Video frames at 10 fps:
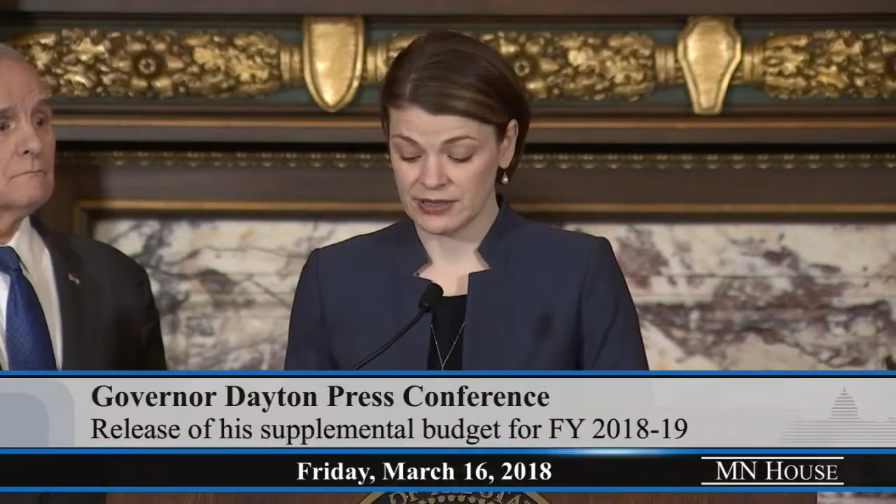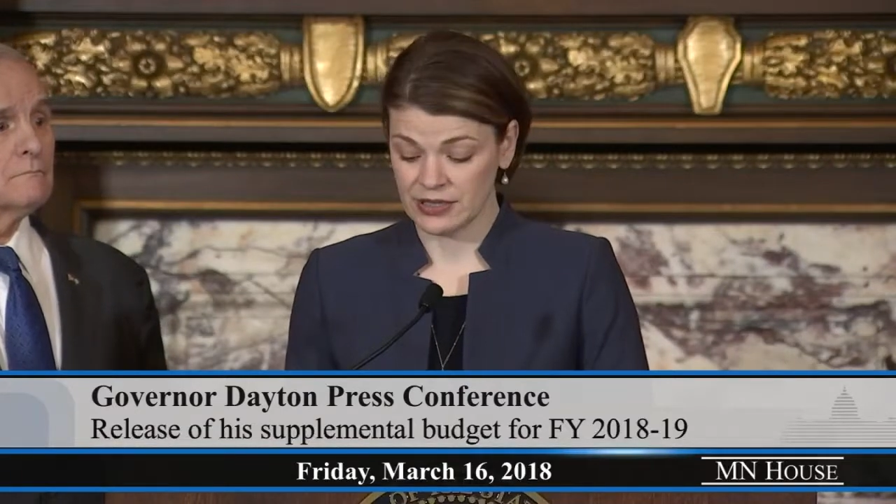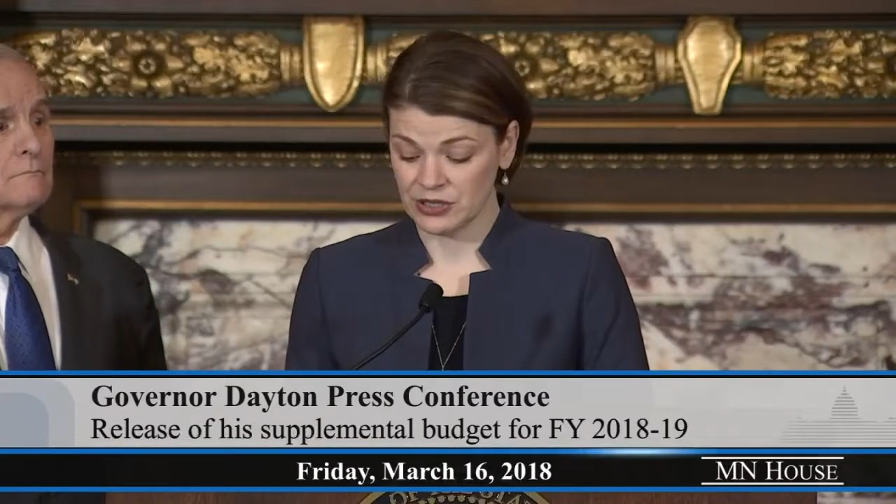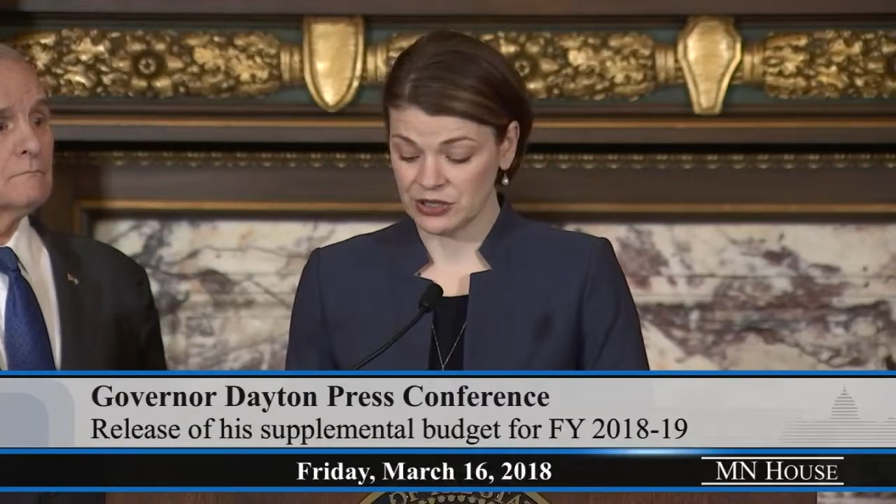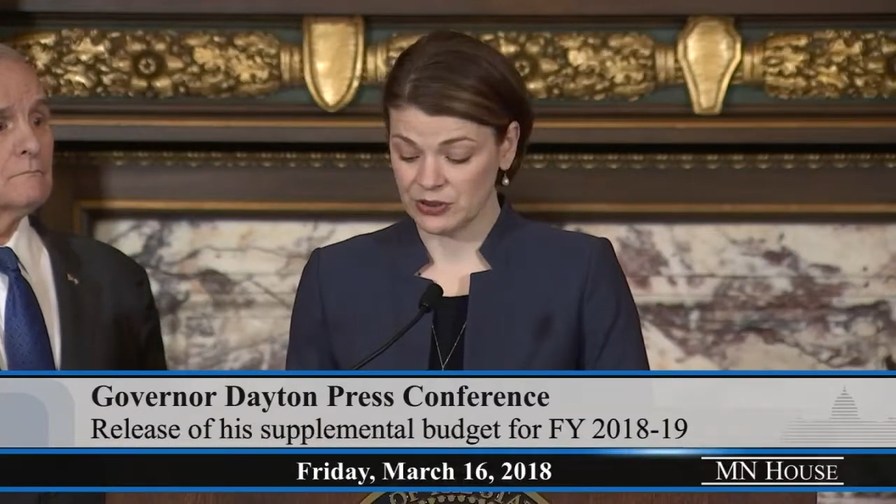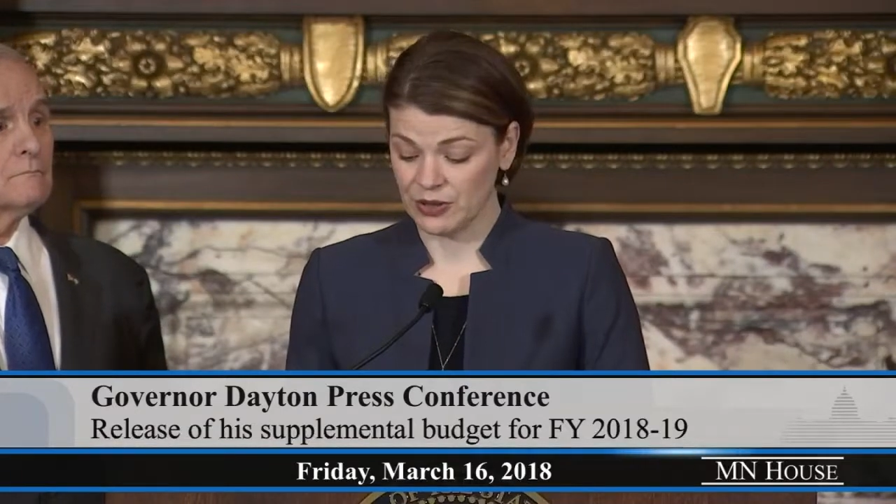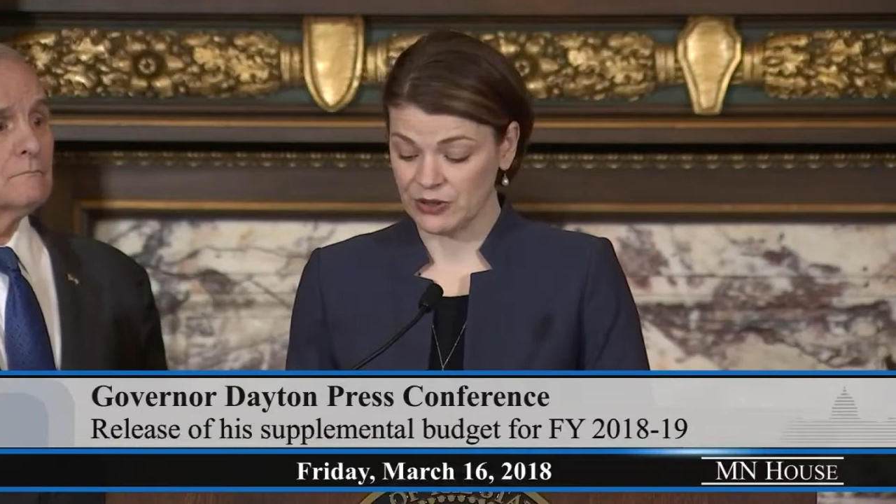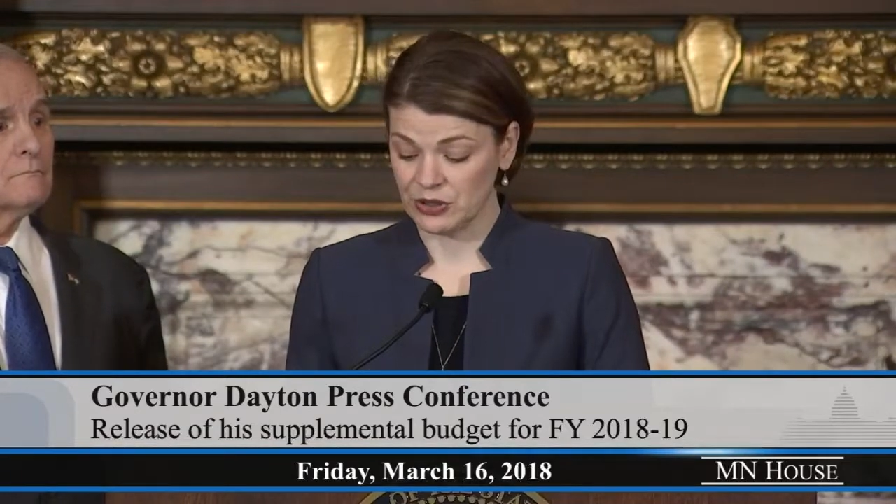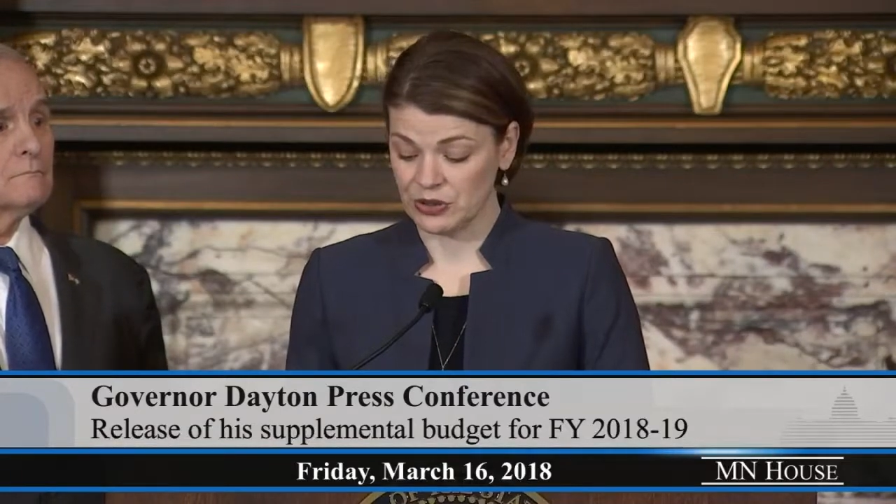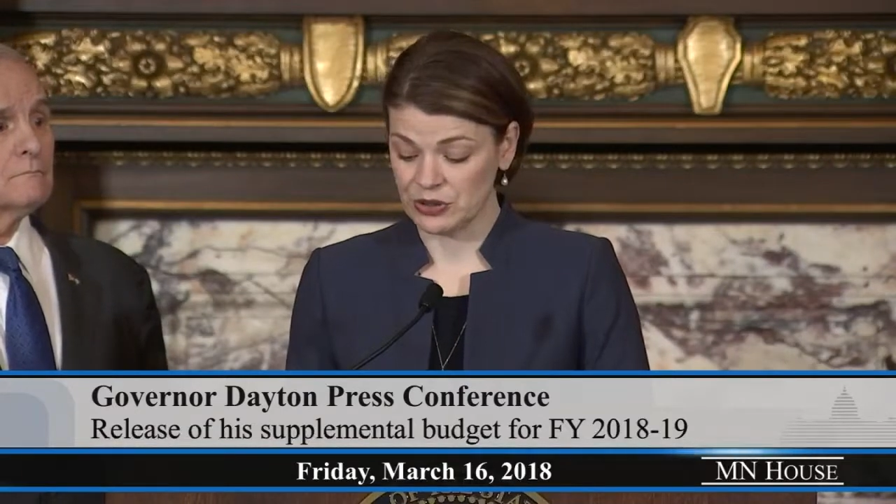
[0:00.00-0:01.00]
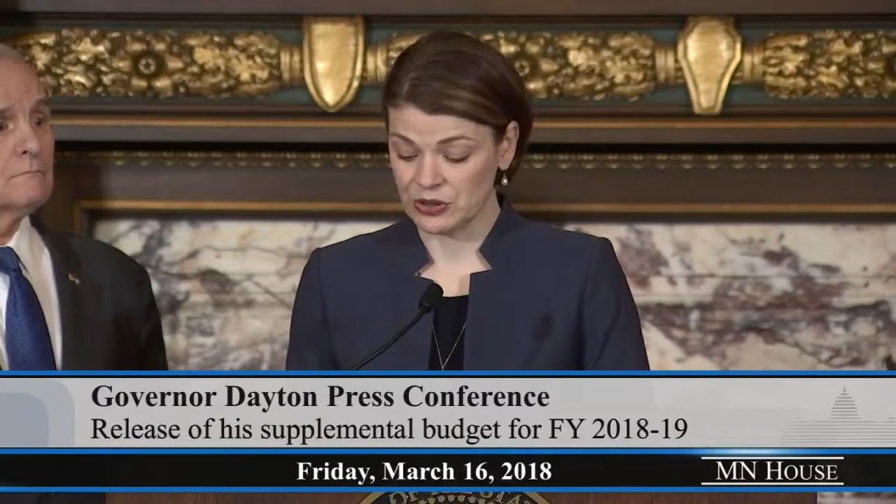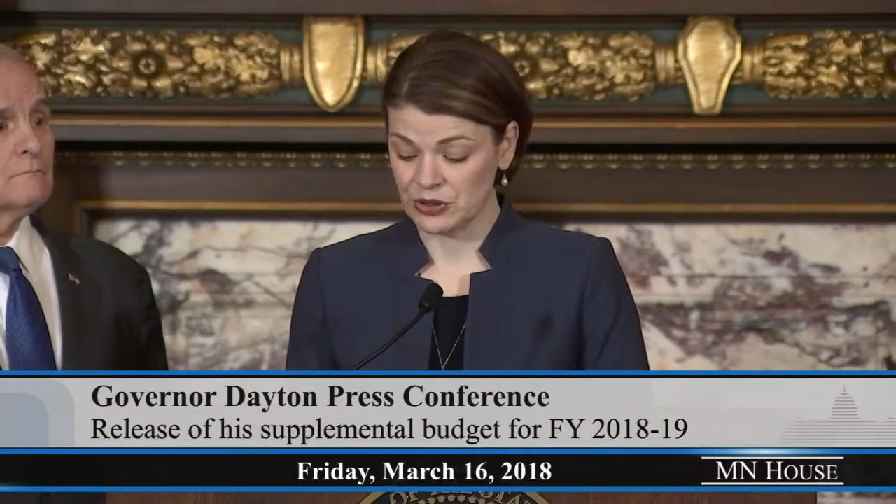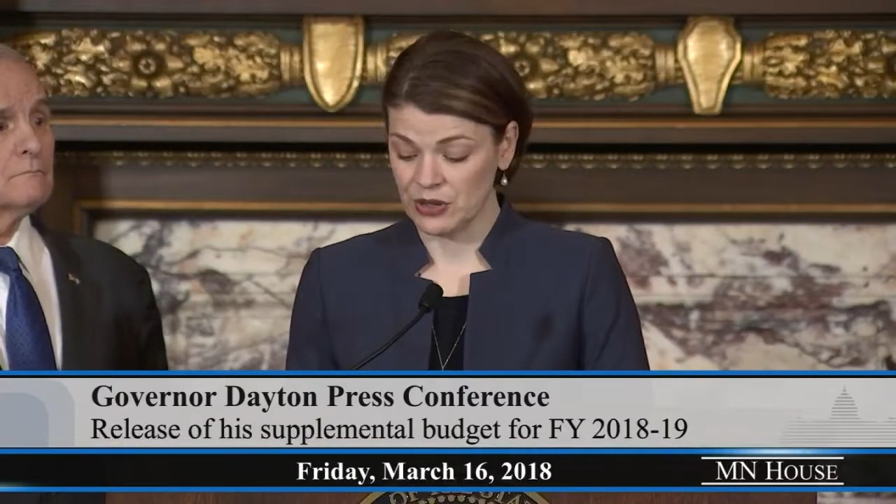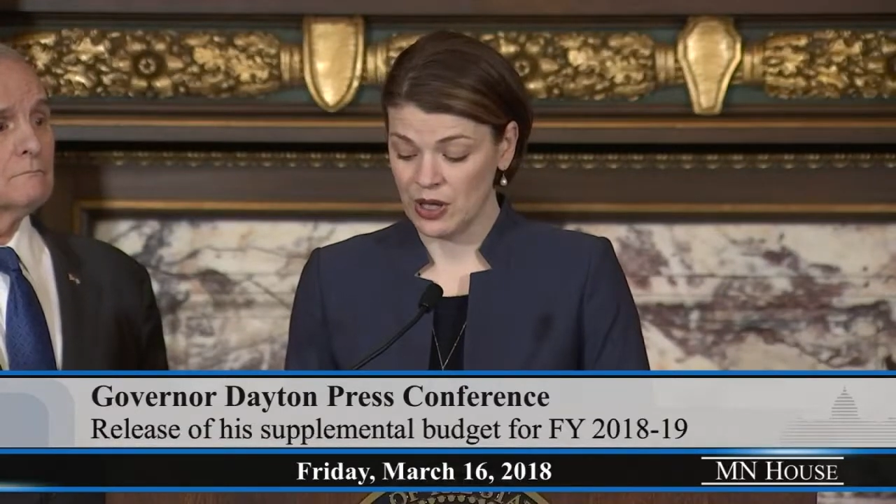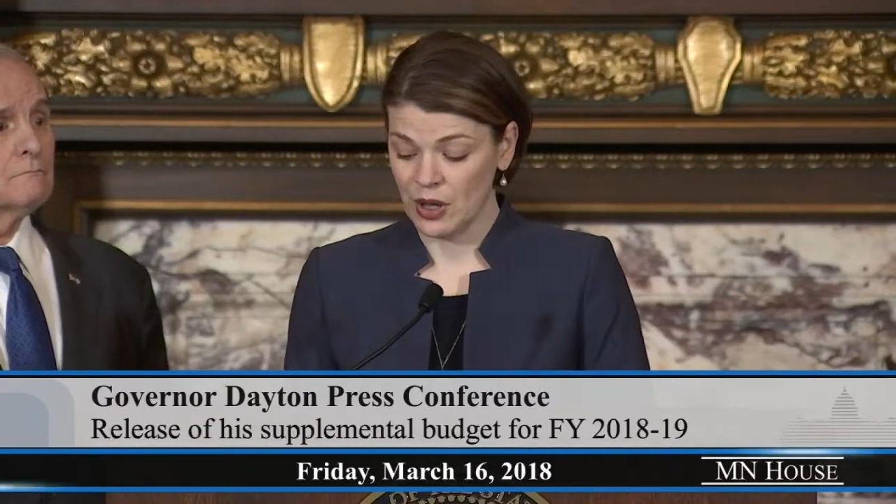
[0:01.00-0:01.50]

essentially revenue neutral,